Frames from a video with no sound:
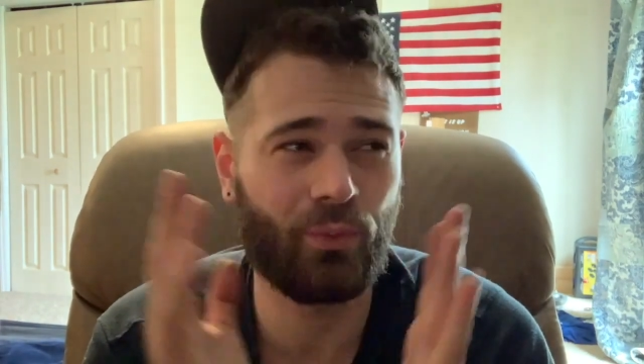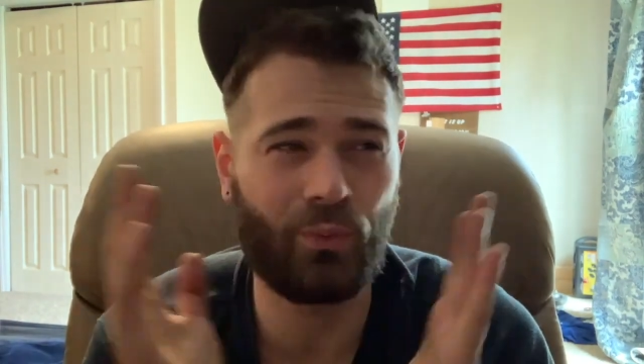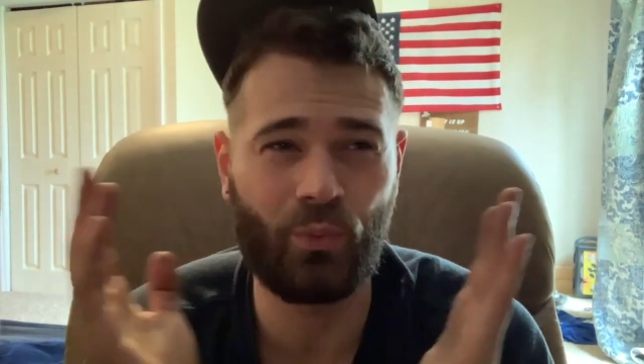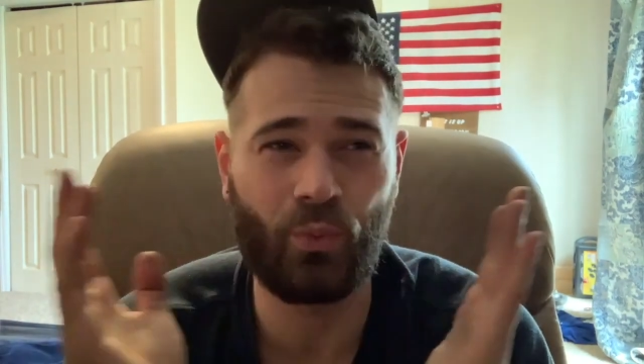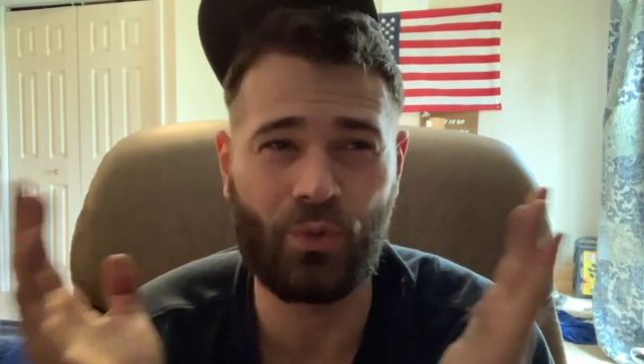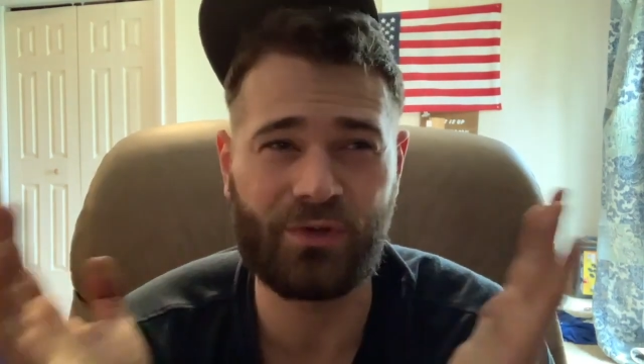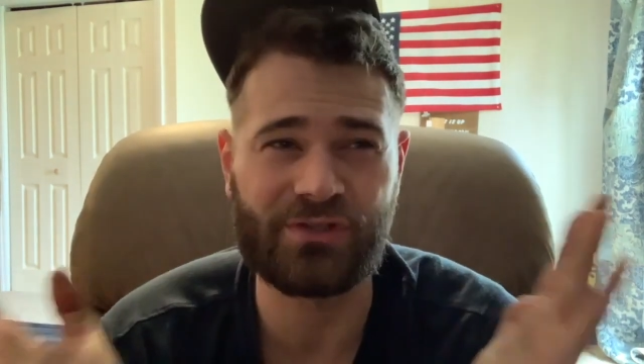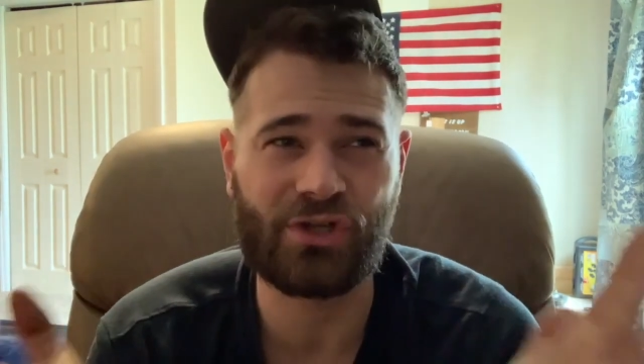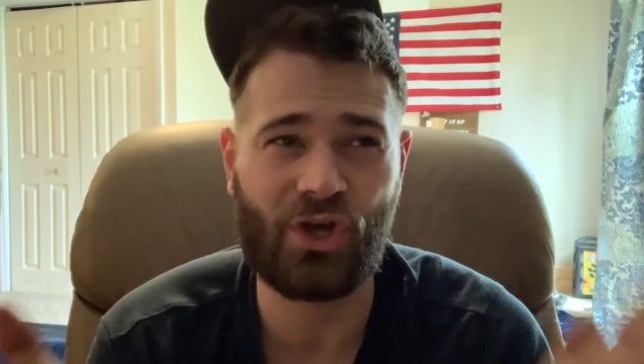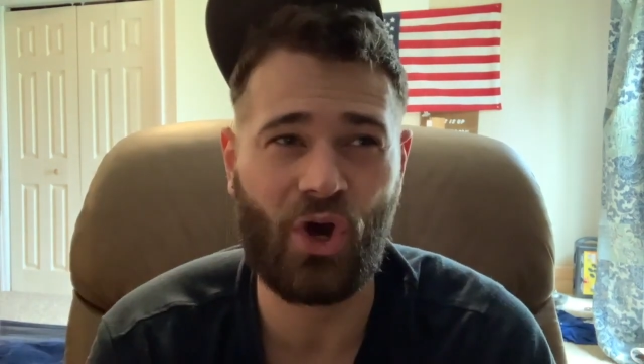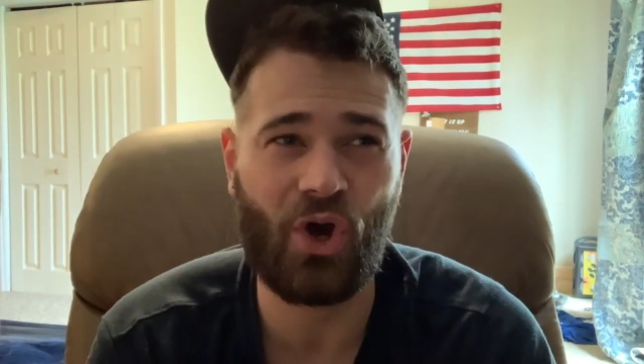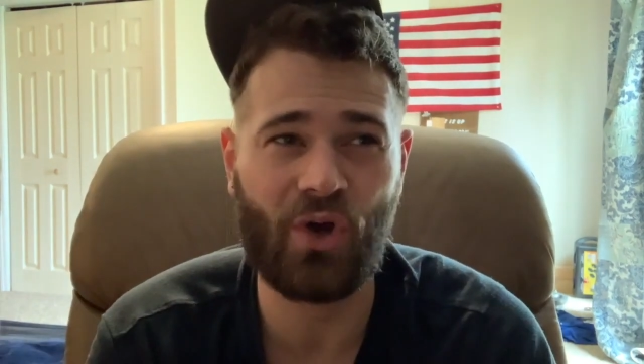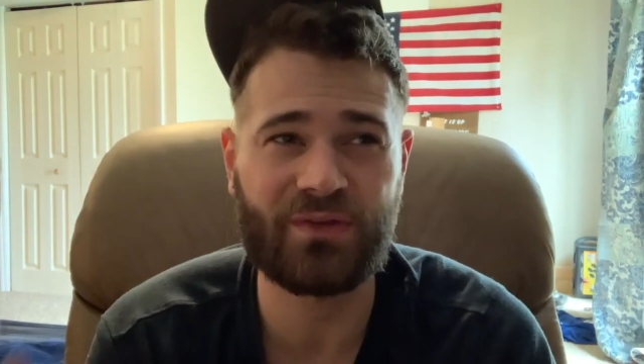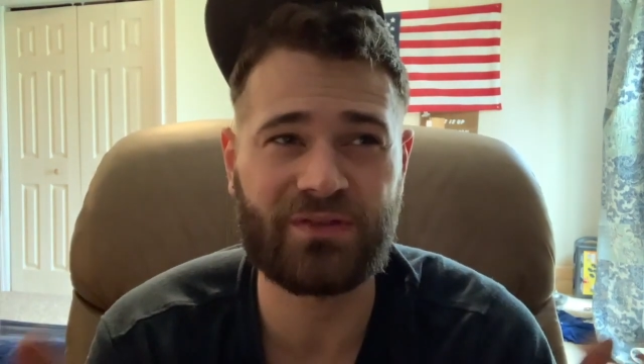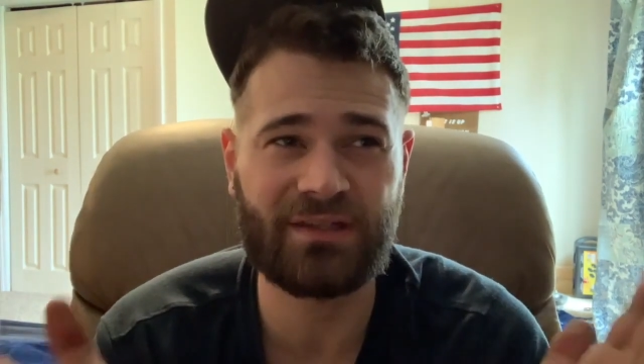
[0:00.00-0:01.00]
was
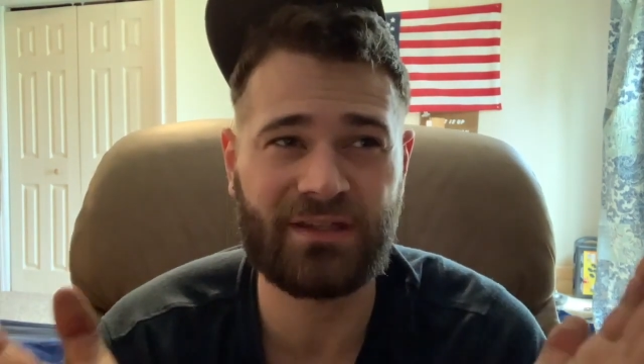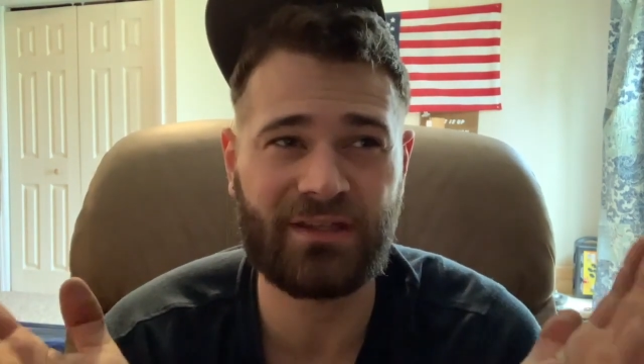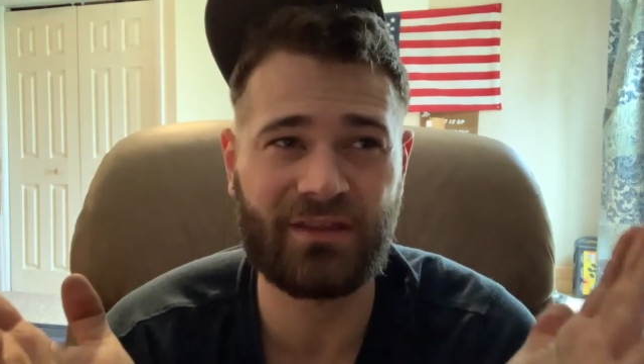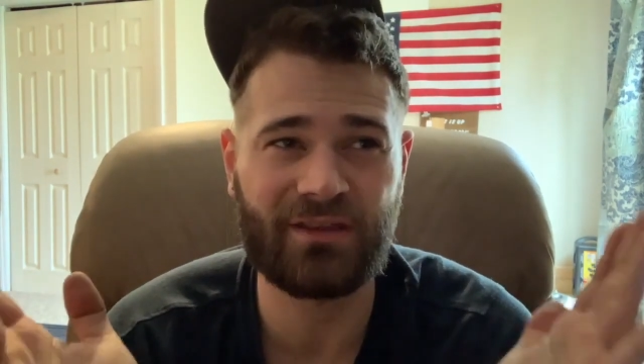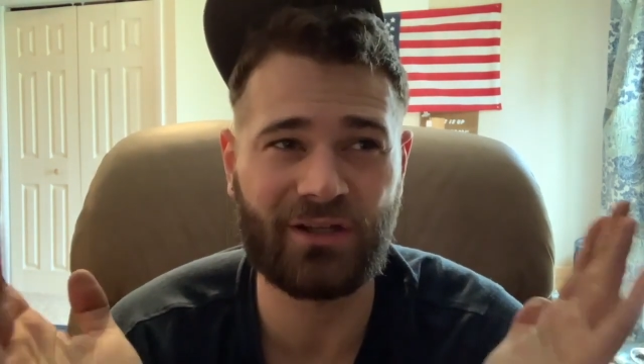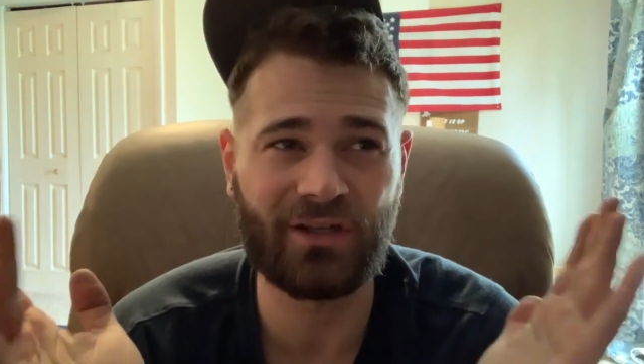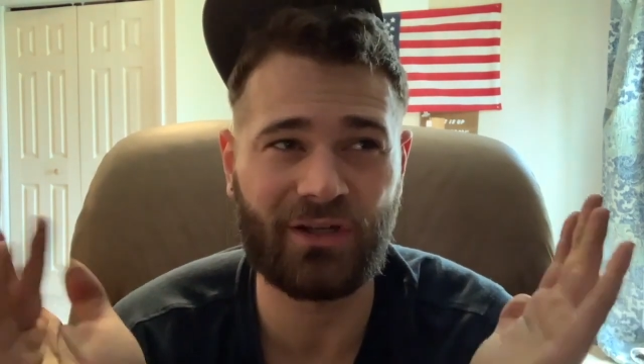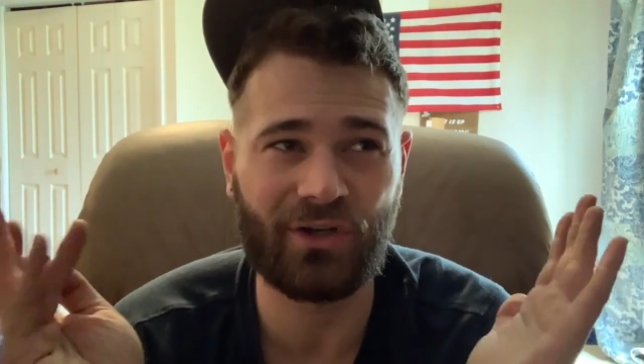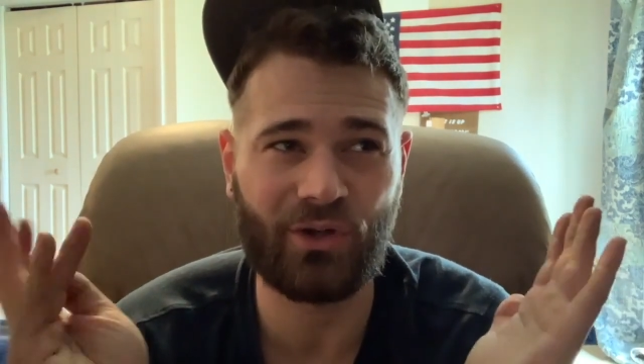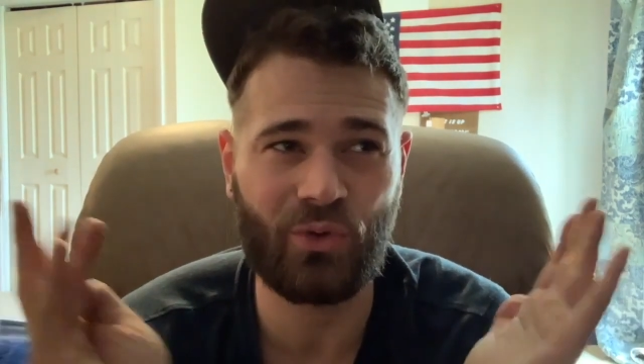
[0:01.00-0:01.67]
causing the